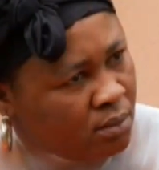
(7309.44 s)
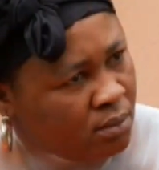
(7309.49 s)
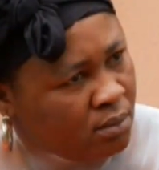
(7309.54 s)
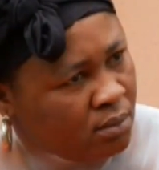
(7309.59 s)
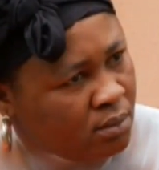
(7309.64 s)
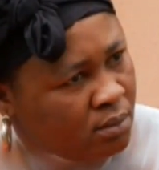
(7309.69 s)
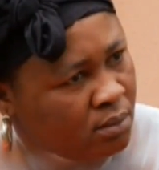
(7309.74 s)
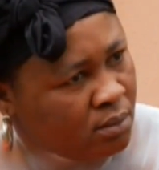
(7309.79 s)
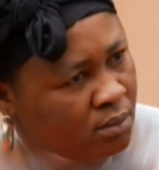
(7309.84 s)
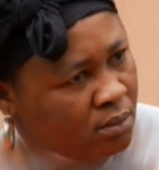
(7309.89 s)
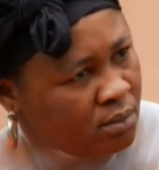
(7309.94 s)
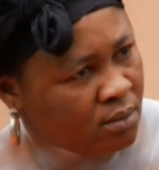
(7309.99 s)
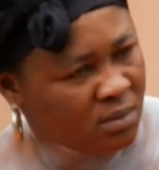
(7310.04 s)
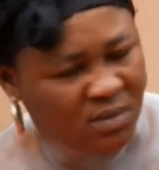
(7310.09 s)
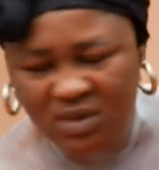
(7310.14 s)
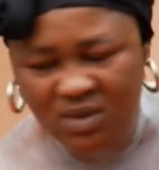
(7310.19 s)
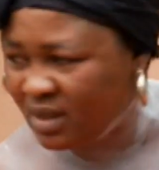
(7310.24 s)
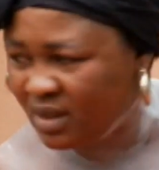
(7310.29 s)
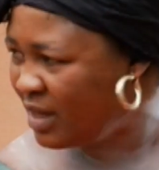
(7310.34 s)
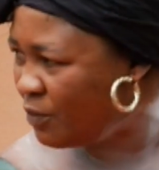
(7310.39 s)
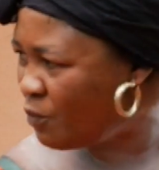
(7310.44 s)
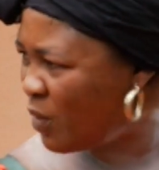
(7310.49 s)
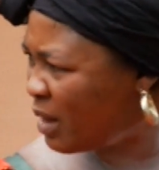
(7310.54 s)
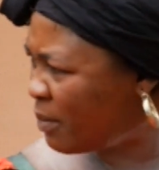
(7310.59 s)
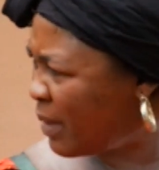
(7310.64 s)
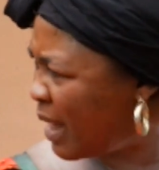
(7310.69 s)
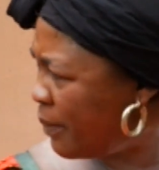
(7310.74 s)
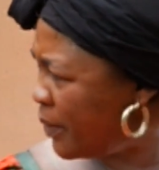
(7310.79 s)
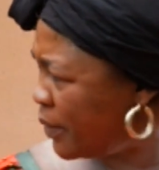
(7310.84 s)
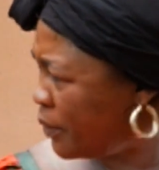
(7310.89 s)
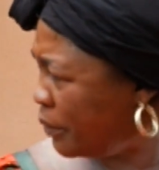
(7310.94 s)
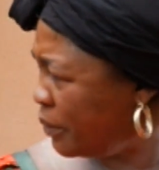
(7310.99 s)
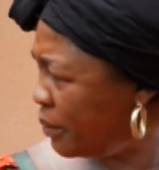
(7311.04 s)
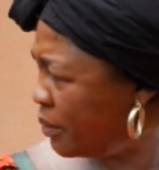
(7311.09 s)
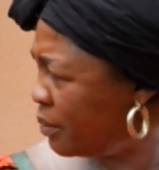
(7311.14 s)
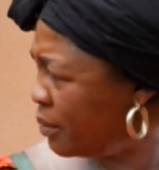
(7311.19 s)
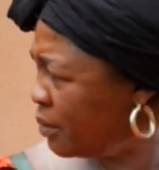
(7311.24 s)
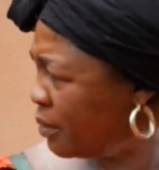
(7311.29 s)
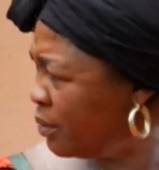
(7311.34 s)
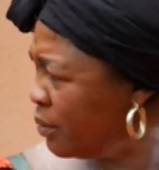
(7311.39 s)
You see your powder there? No way.